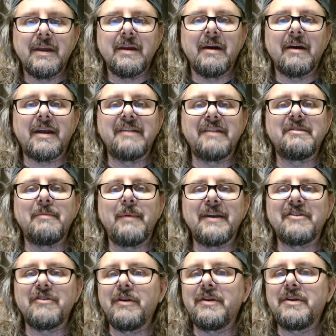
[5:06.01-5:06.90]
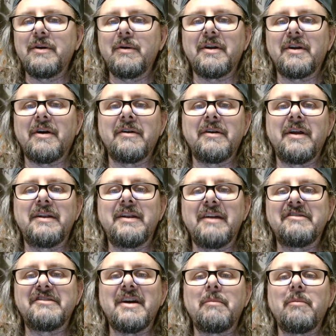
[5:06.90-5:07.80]
Okay, so make sure you do it on a
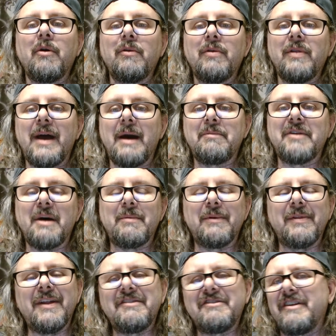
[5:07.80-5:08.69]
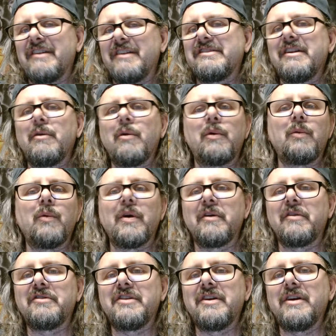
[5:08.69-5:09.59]
desktop or a laptop, unless you're just doing one
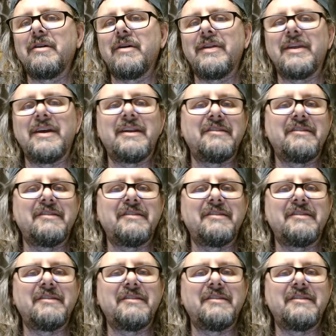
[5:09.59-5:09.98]
or two, and then it's